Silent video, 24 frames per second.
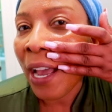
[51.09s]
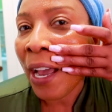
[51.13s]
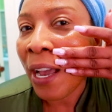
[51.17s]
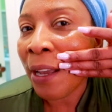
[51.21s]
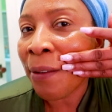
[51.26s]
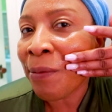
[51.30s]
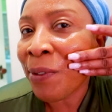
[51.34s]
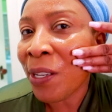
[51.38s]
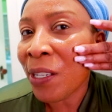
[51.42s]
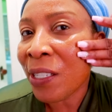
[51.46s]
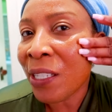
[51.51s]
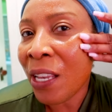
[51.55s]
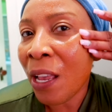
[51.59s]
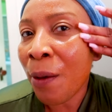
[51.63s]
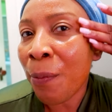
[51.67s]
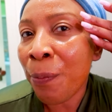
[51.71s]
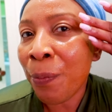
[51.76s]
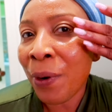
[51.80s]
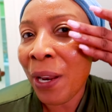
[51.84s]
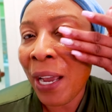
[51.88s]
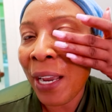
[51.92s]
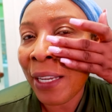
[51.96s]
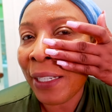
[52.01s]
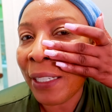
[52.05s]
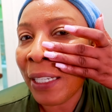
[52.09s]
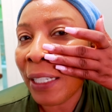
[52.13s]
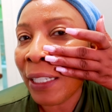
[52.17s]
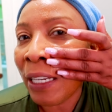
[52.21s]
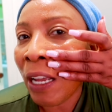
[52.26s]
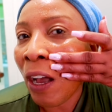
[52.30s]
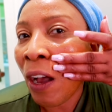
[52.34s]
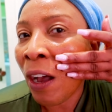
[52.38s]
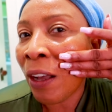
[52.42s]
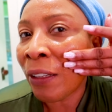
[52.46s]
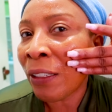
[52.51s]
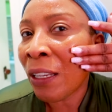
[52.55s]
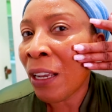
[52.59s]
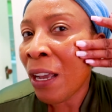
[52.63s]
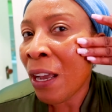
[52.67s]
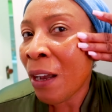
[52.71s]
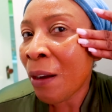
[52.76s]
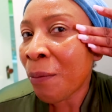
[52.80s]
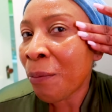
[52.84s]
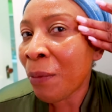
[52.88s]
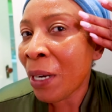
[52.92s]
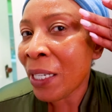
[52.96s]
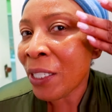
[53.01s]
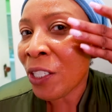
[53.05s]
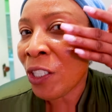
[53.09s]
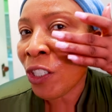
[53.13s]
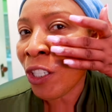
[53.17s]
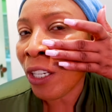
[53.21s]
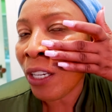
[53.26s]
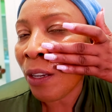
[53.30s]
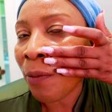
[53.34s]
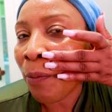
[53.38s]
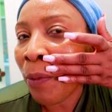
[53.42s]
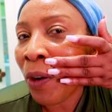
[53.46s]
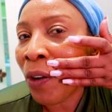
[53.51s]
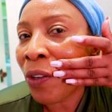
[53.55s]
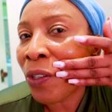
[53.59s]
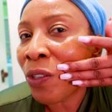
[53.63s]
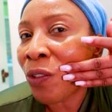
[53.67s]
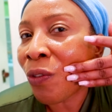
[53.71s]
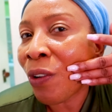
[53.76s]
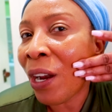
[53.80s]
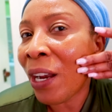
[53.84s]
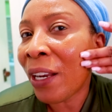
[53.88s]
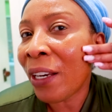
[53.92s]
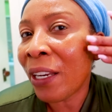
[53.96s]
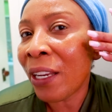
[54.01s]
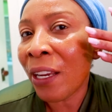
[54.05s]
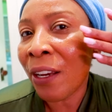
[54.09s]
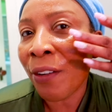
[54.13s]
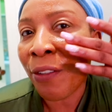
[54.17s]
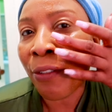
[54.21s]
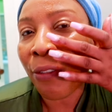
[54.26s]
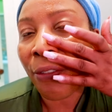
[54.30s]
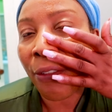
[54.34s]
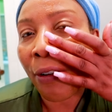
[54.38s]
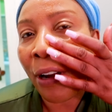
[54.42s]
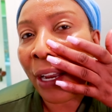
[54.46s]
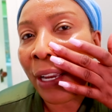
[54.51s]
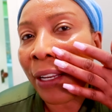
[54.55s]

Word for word: I'm just applying it on my cheekbones right here,